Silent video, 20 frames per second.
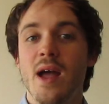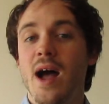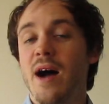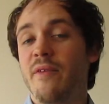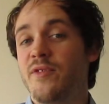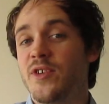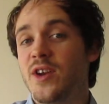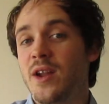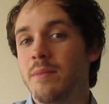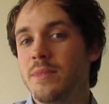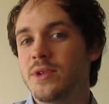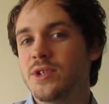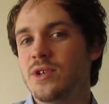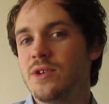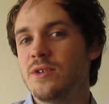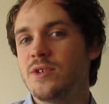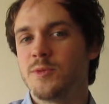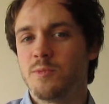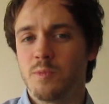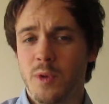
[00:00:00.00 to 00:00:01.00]
And for number
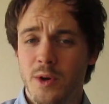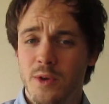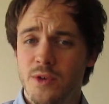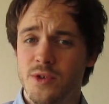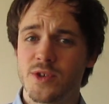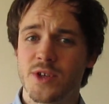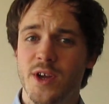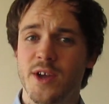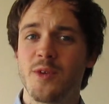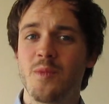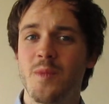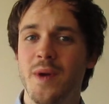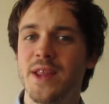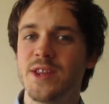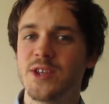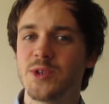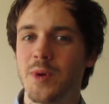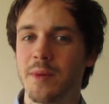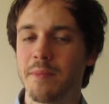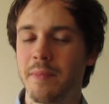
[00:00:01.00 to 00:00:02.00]
twos, well, you just kind of went
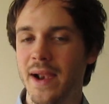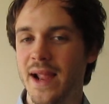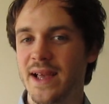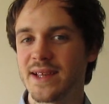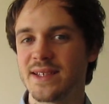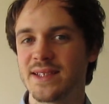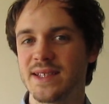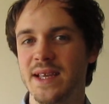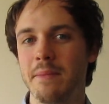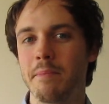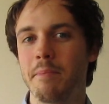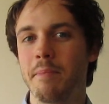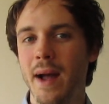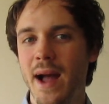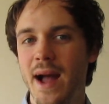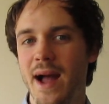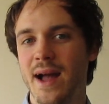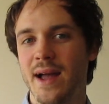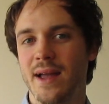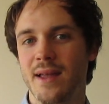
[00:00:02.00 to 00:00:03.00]
into a plastic
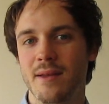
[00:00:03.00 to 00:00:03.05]
bag.